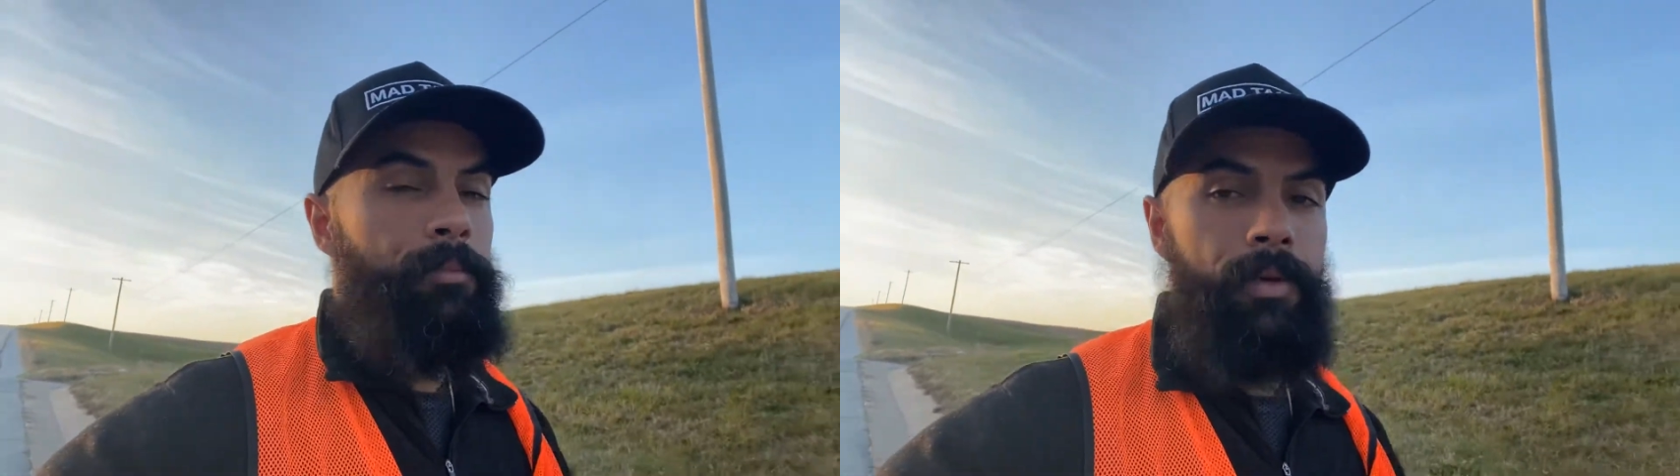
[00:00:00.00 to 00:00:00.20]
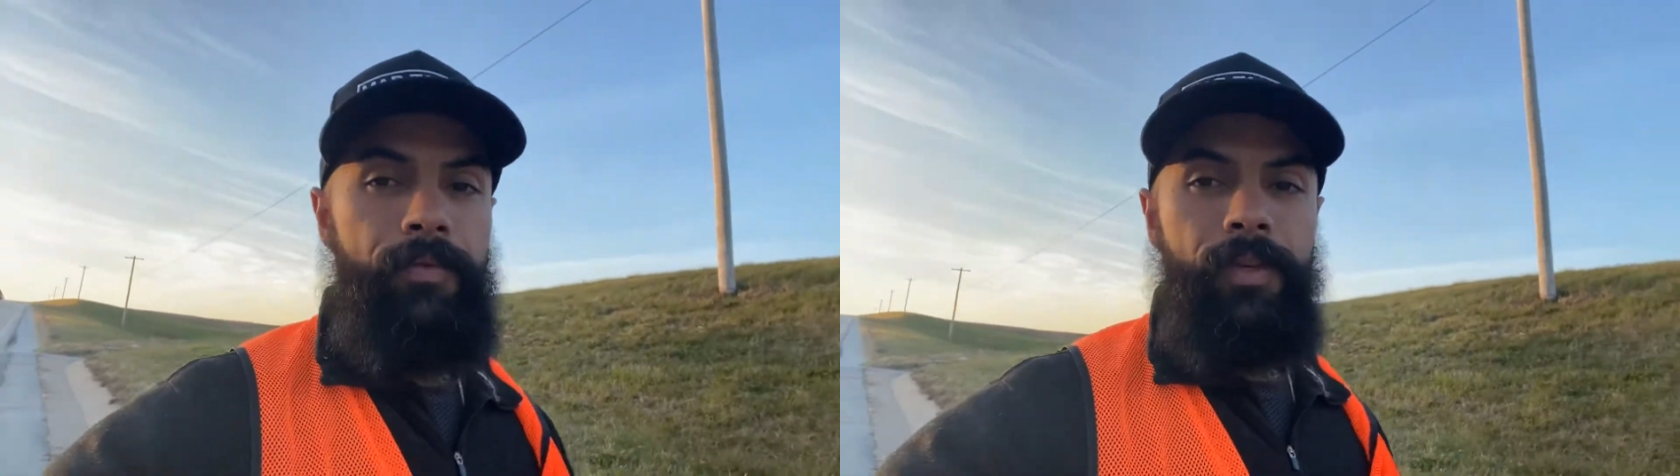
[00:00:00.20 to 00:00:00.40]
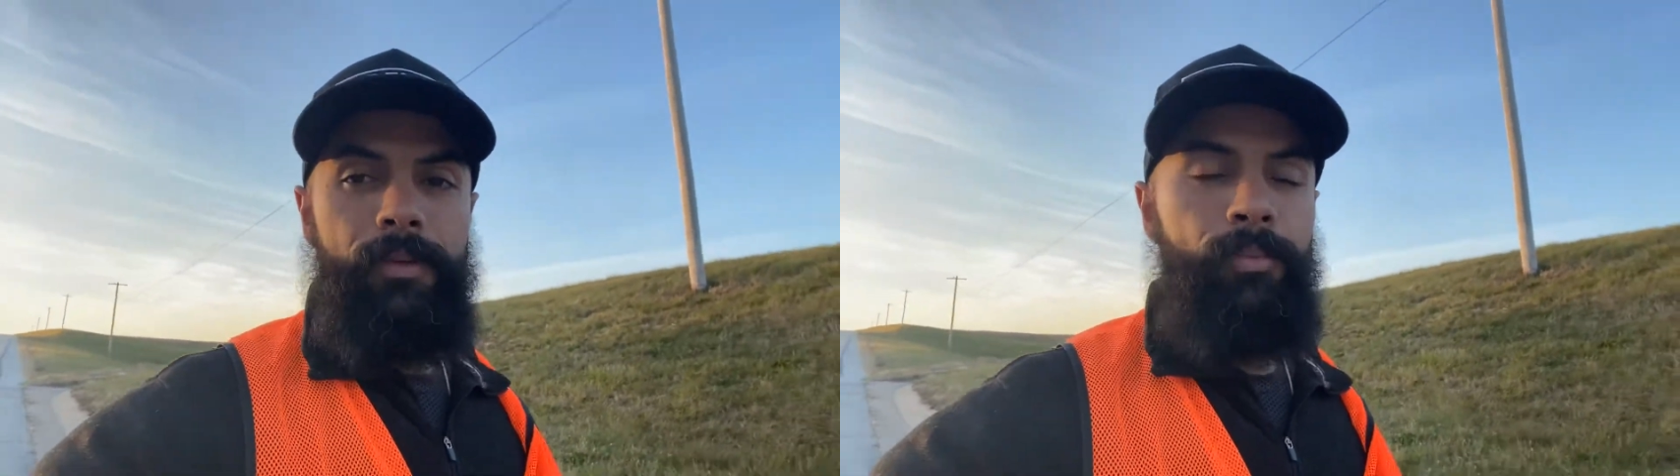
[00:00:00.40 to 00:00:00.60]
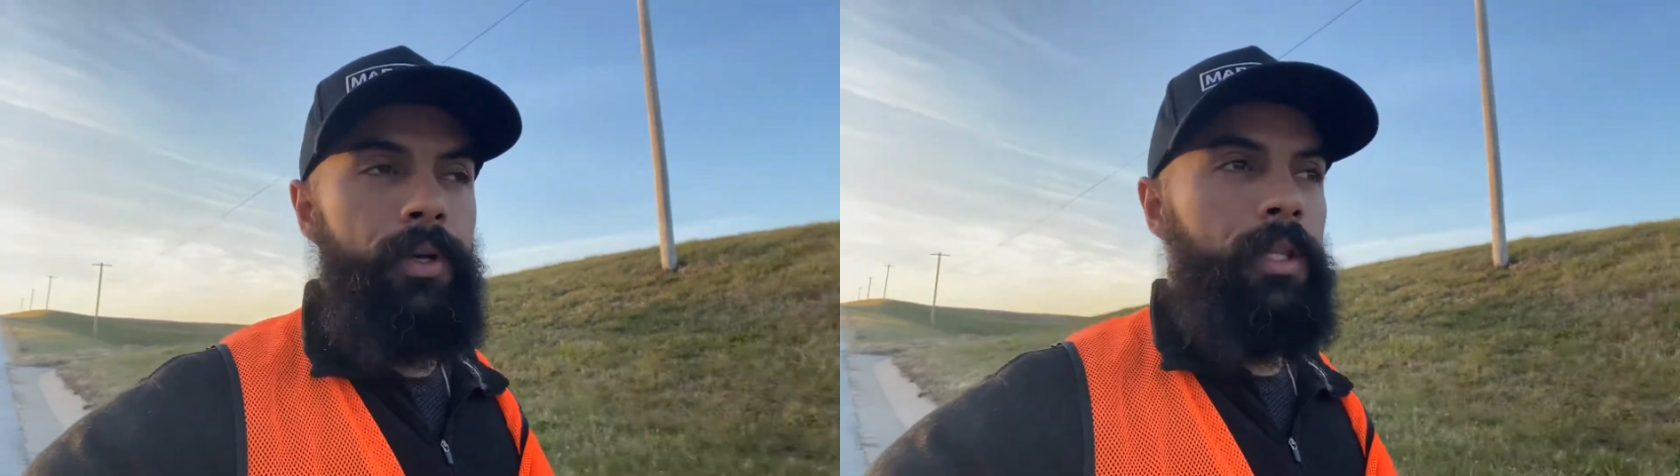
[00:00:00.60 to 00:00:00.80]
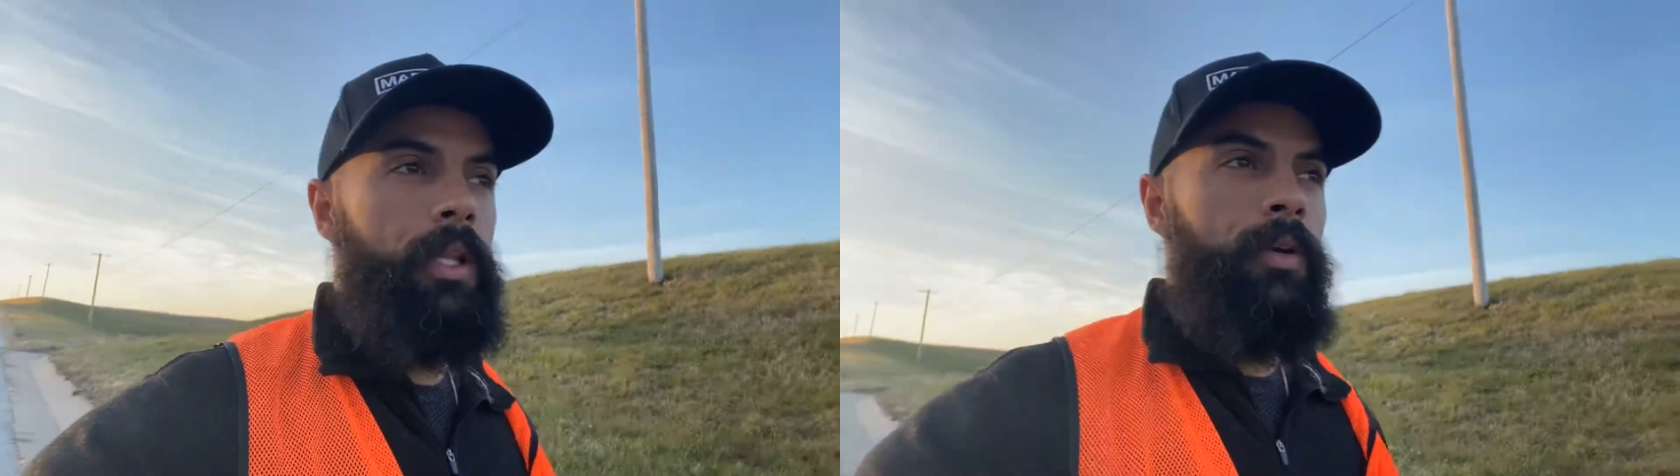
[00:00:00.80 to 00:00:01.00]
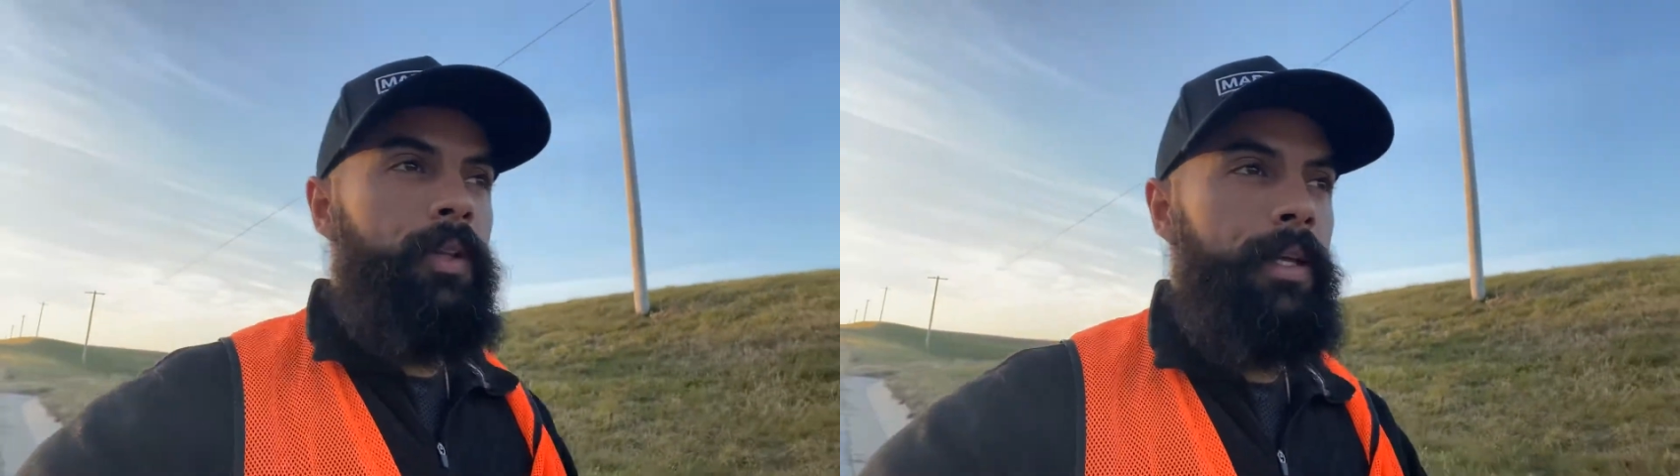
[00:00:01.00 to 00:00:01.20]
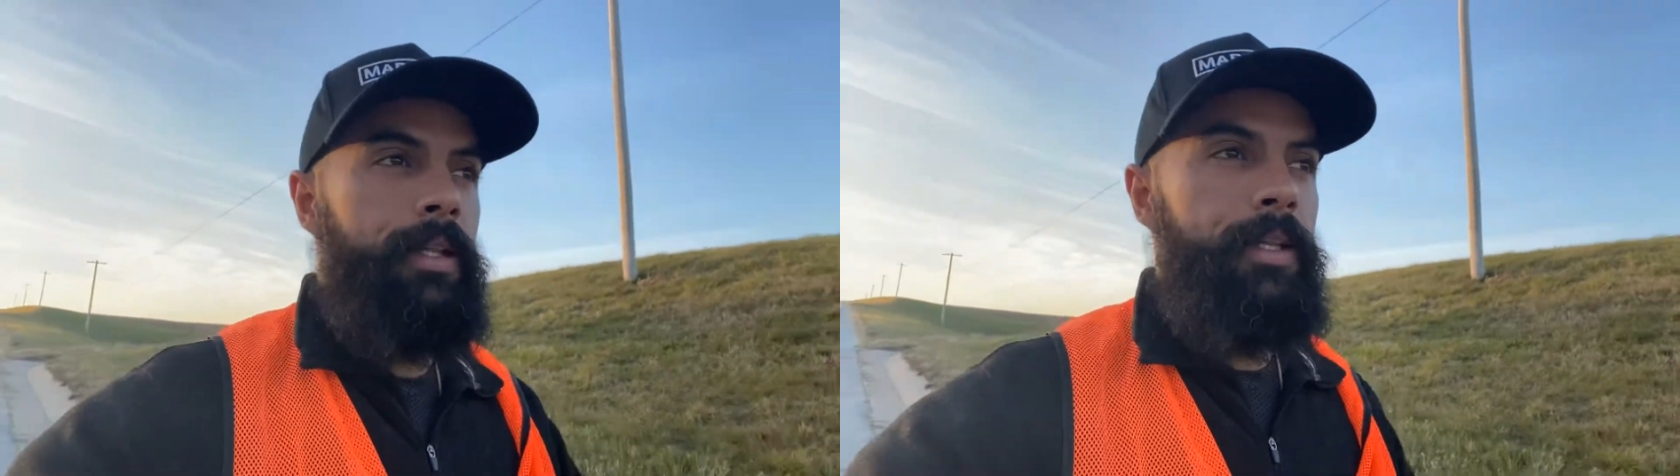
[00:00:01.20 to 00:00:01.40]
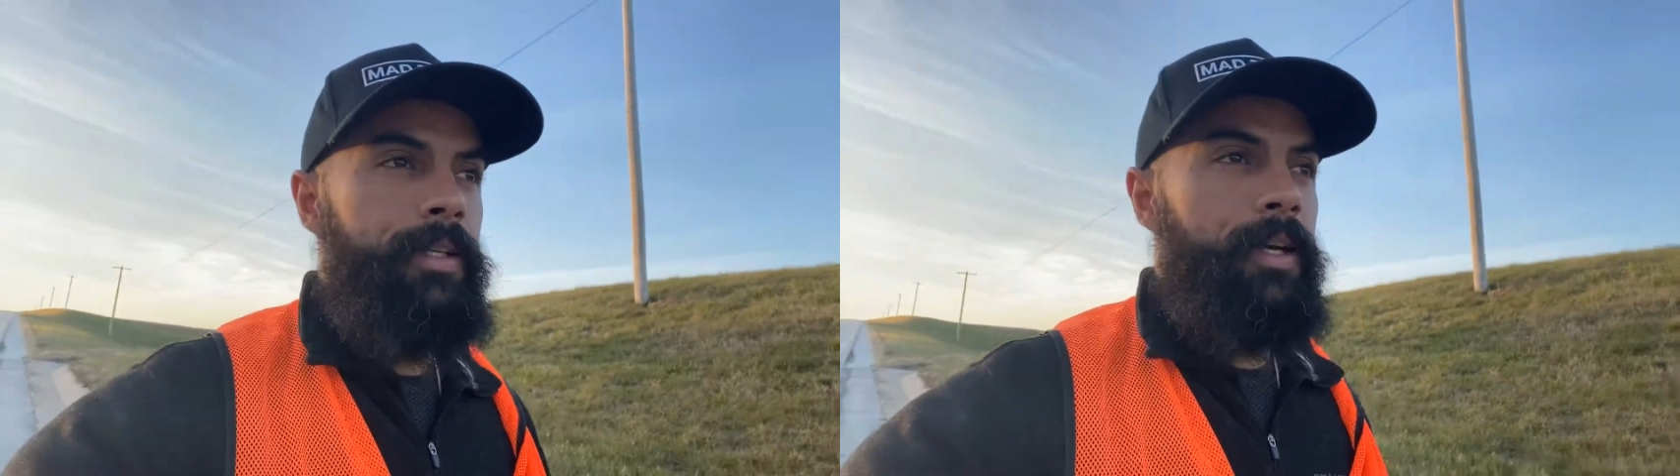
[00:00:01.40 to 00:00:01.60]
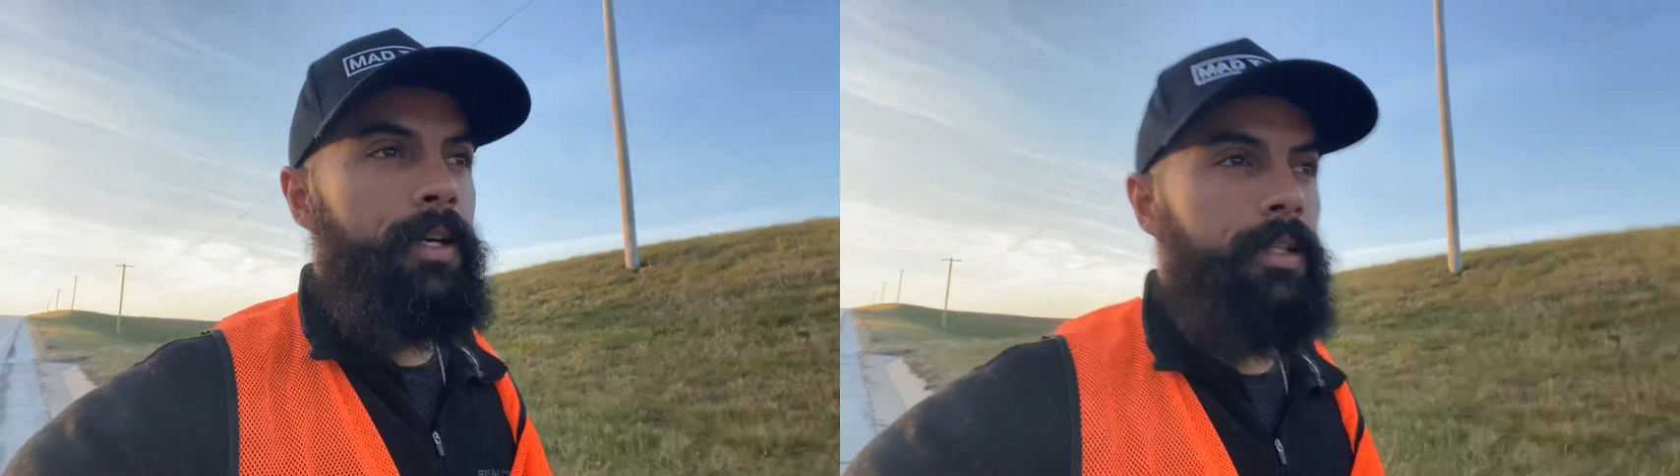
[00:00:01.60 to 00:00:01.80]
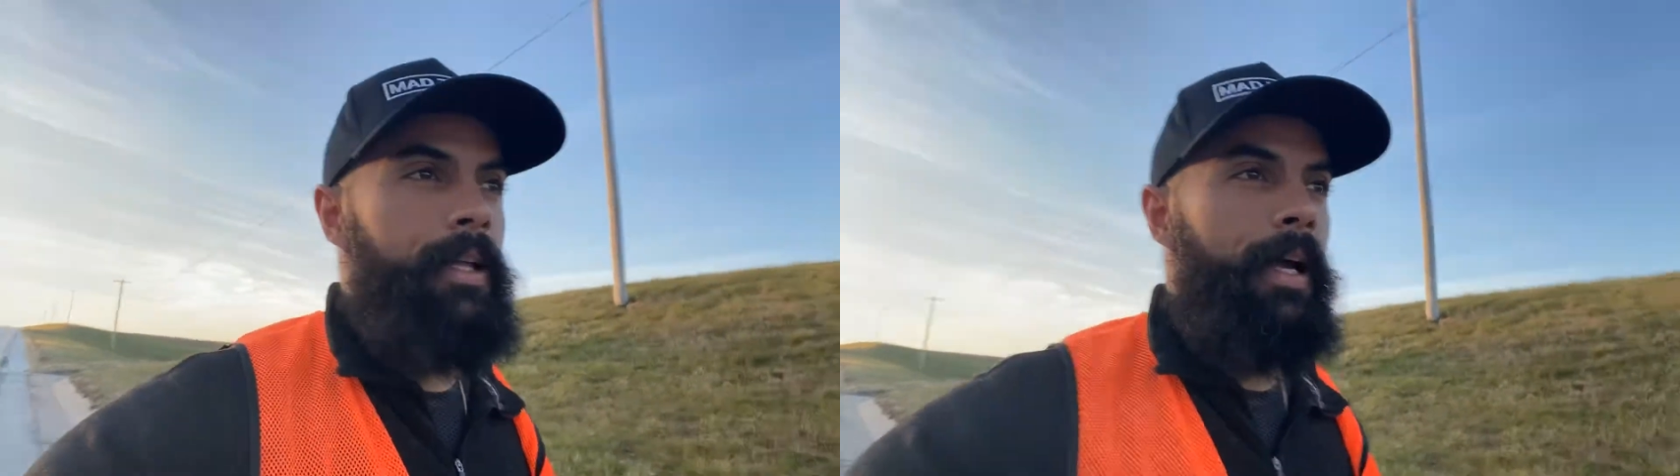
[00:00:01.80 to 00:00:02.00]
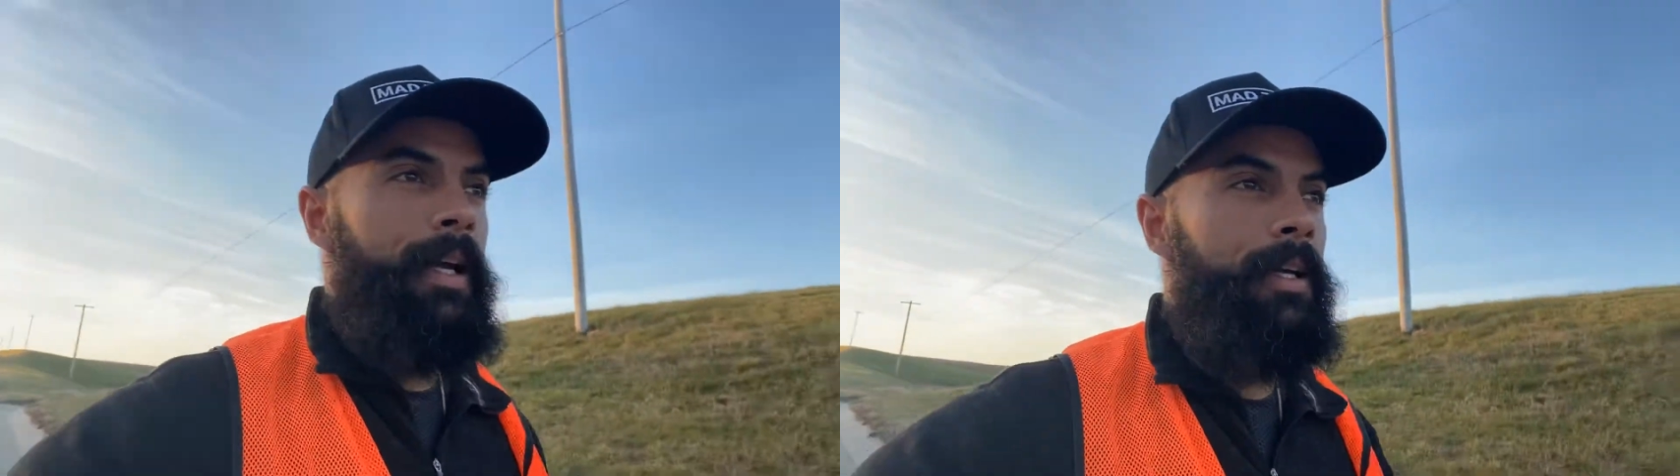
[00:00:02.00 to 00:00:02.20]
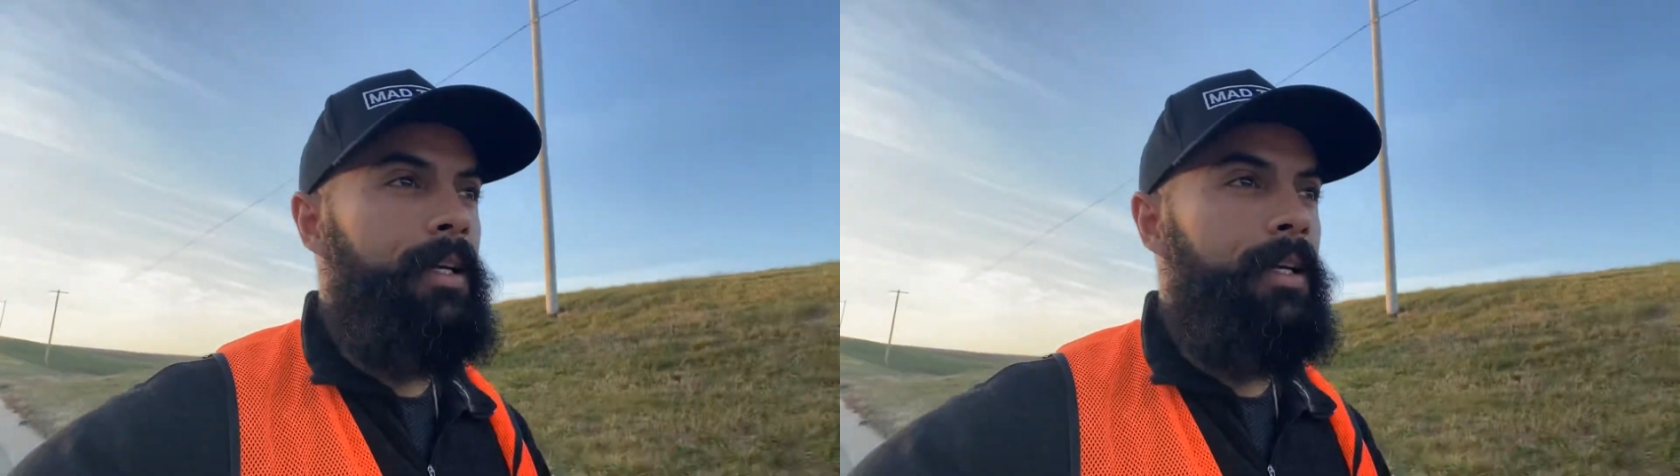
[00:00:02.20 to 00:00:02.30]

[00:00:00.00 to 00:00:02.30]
feeling pretty low lately, not gonna lie.